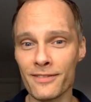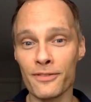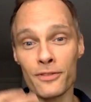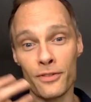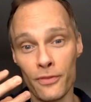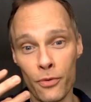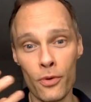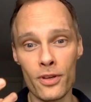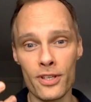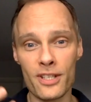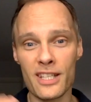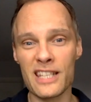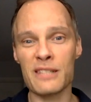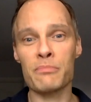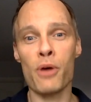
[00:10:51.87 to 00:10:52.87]
The voice
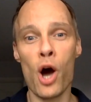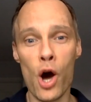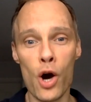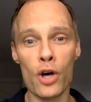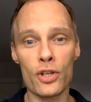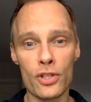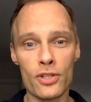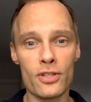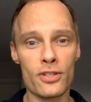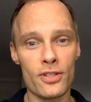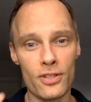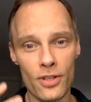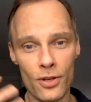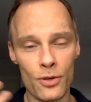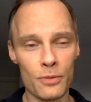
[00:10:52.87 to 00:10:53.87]
gets parched,
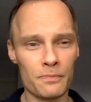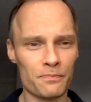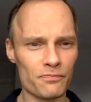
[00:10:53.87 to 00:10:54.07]
so